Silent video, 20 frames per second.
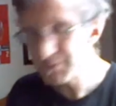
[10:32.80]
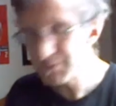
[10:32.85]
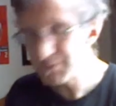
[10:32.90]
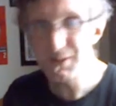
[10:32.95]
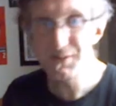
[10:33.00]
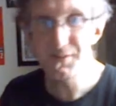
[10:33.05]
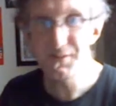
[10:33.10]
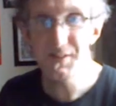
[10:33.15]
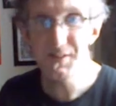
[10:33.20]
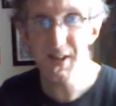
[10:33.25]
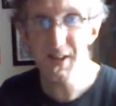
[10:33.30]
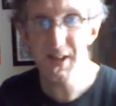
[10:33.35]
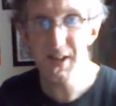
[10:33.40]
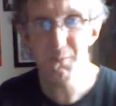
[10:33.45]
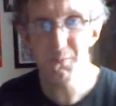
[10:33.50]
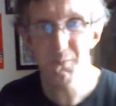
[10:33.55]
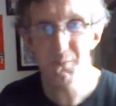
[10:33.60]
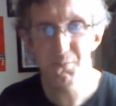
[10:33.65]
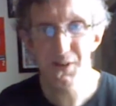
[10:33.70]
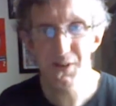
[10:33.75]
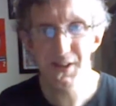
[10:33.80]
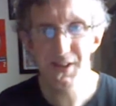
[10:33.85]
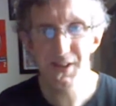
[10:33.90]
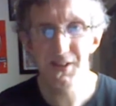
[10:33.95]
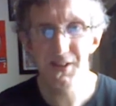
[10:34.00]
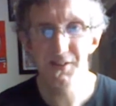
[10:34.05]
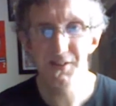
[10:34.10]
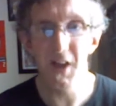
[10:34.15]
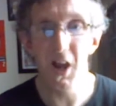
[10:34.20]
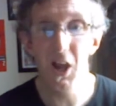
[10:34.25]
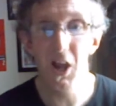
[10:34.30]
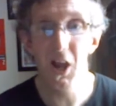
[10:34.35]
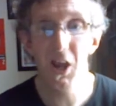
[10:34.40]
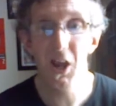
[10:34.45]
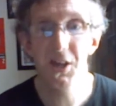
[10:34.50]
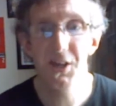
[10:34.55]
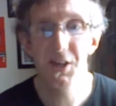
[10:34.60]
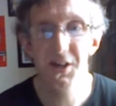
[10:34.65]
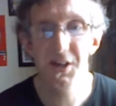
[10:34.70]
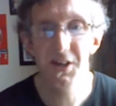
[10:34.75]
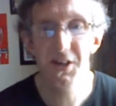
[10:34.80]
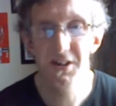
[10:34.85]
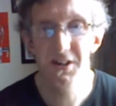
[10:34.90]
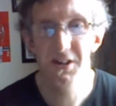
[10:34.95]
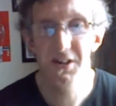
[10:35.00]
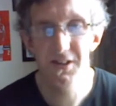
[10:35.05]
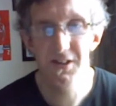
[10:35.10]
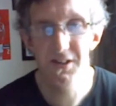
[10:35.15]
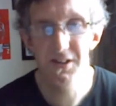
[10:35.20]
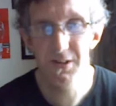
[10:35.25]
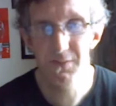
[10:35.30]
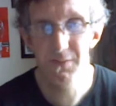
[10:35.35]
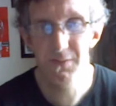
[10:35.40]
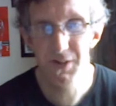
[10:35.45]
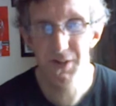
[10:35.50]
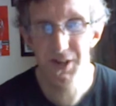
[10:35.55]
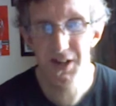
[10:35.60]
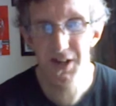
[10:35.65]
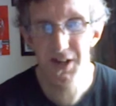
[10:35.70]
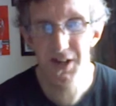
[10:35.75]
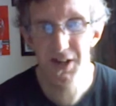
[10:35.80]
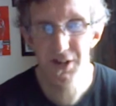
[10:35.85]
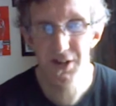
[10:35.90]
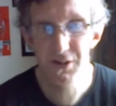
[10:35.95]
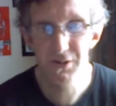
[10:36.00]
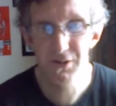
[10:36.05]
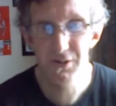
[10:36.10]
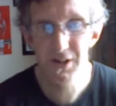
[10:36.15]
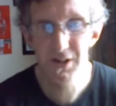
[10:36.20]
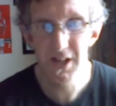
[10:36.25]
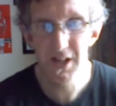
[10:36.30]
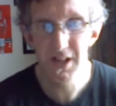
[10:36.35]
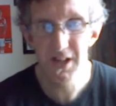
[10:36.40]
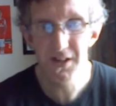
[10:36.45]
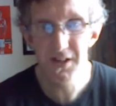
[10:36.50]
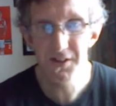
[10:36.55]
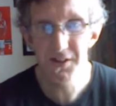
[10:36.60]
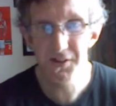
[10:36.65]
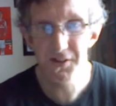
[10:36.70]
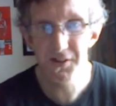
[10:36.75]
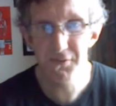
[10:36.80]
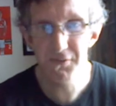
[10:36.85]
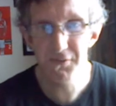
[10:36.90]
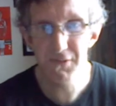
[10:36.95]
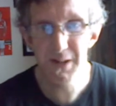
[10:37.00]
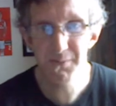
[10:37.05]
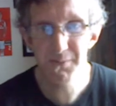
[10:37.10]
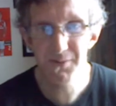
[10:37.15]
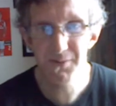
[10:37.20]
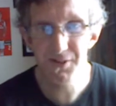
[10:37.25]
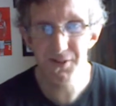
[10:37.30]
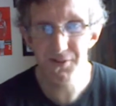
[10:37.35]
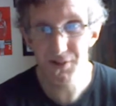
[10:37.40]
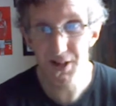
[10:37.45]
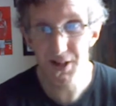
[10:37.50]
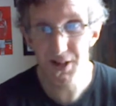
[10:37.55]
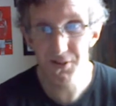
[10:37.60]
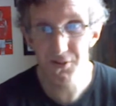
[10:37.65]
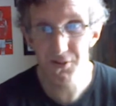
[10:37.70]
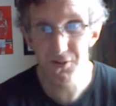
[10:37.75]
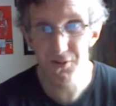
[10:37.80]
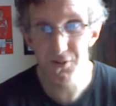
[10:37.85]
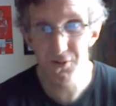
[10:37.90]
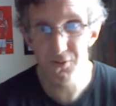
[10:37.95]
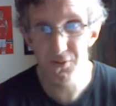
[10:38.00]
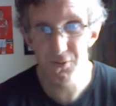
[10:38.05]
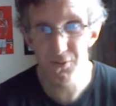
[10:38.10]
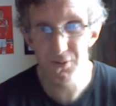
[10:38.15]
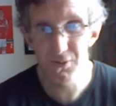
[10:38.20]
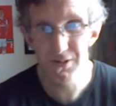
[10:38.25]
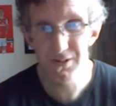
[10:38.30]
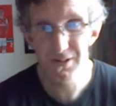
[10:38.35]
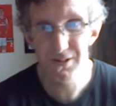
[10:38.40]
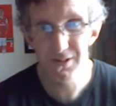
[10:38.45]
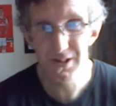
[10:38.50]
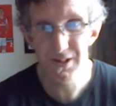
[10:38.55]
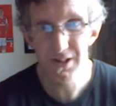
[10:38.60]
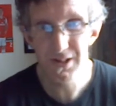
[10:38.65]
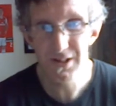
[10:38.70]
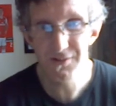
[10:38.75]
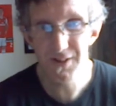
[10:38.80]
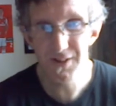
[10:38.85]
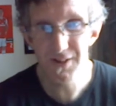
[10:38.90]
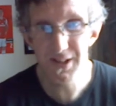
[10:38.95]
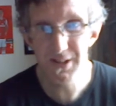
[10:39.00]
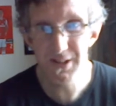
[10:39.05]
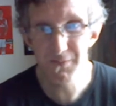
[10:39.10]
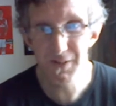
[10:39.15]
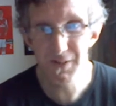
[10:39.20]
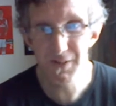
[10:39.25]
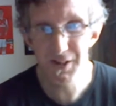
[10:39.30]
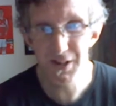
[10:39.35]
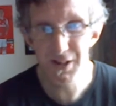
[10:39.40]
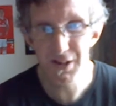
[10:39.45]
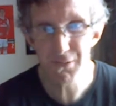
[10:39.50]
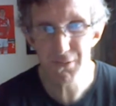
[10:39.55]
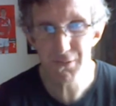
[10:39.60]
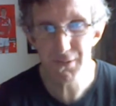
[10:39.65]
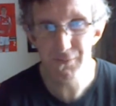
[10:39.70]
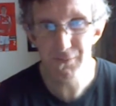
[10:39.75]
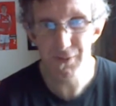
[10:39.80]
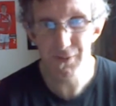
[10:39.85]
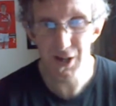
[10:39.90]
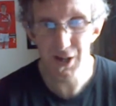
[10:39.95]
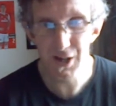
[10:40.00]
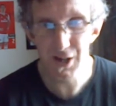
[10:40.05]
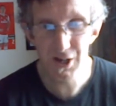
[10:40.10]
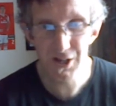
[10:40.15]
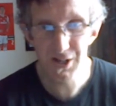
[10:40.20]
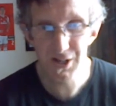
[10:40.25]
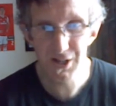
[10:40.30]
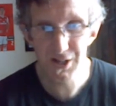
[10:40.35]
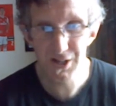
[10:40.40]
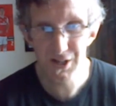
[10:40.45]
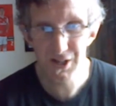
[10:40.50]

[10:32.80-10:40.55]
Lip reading: to say, please like the video, subscribe to the channel, share the video if you like.